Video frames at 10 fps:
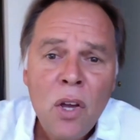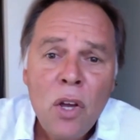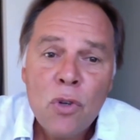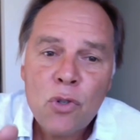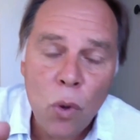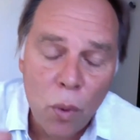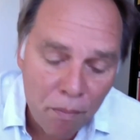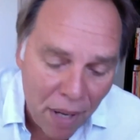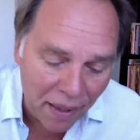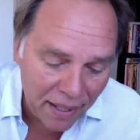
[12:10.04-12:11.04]
So
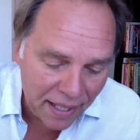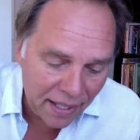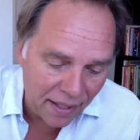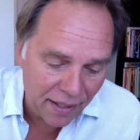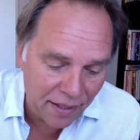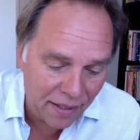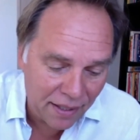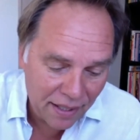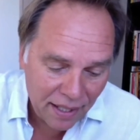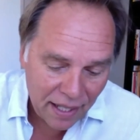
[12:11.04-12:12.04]
melody
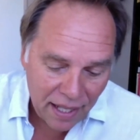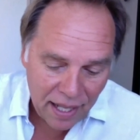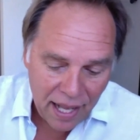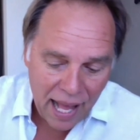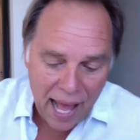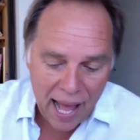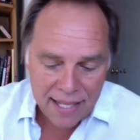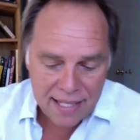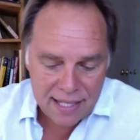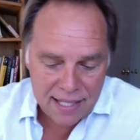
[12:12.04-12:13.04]

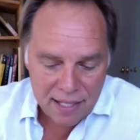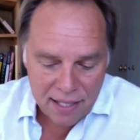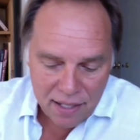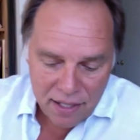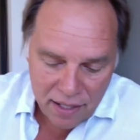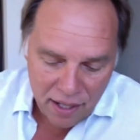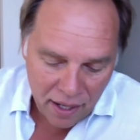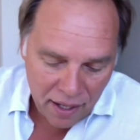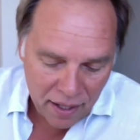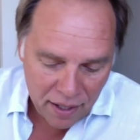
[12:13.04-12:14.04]
as
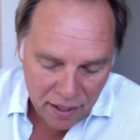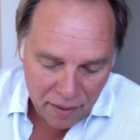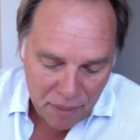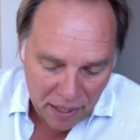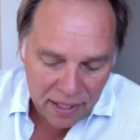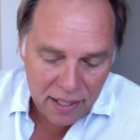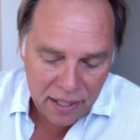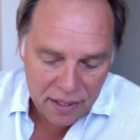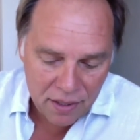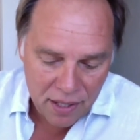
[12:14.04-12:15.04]
melody
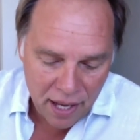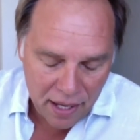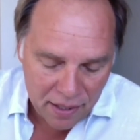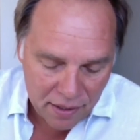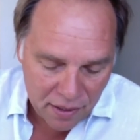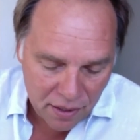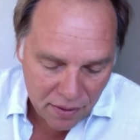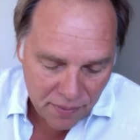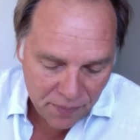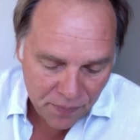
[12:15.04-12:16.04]
and
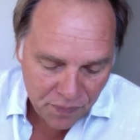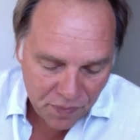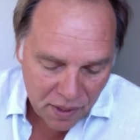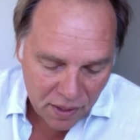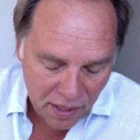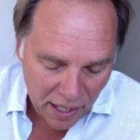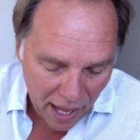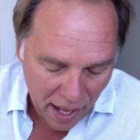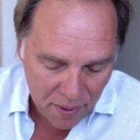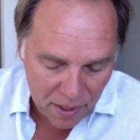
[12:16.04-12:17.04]

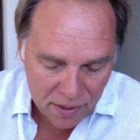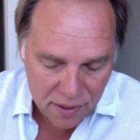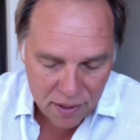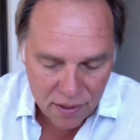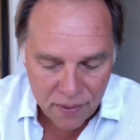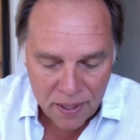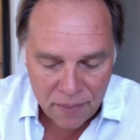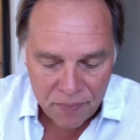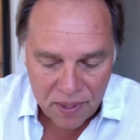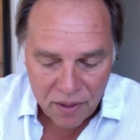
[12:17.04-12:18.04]
dynamics
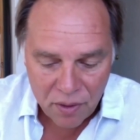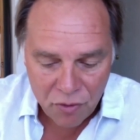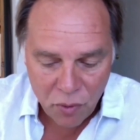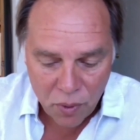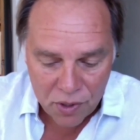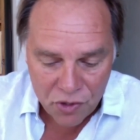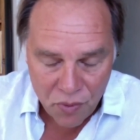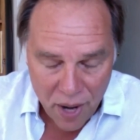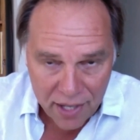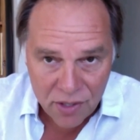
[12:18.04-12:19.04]
for a
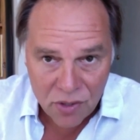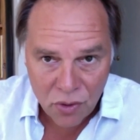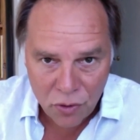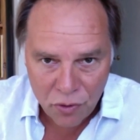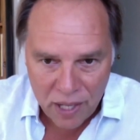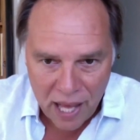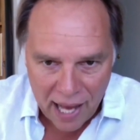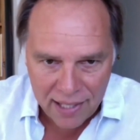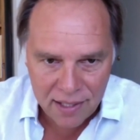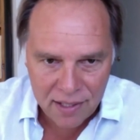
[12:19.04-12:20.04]
director or for an
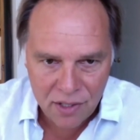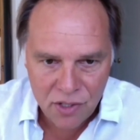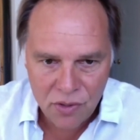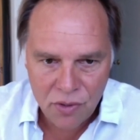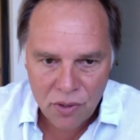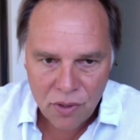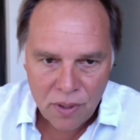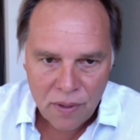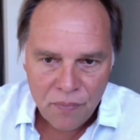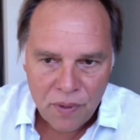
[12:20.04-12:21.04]
acting teacher,
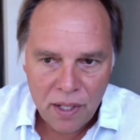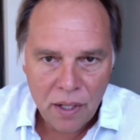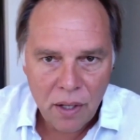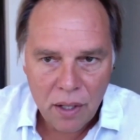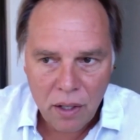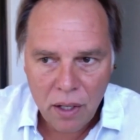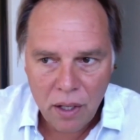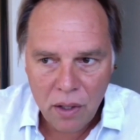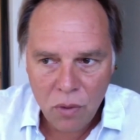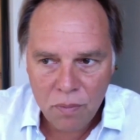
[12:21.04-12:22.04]
and I
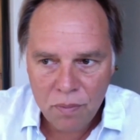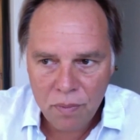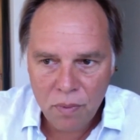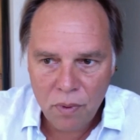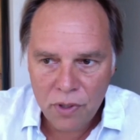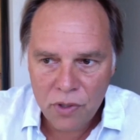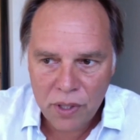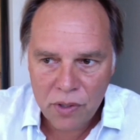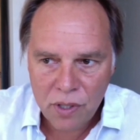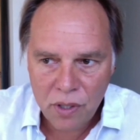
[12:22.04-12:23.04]
hope all the
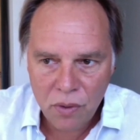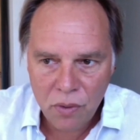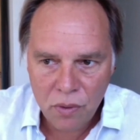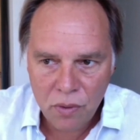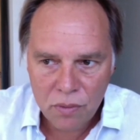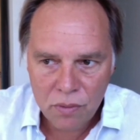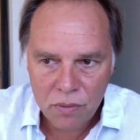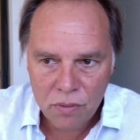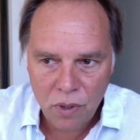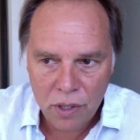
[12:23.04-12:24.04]
directors I know
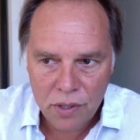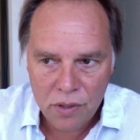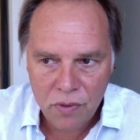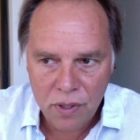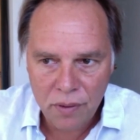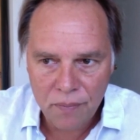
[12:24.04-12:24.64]
watch this video,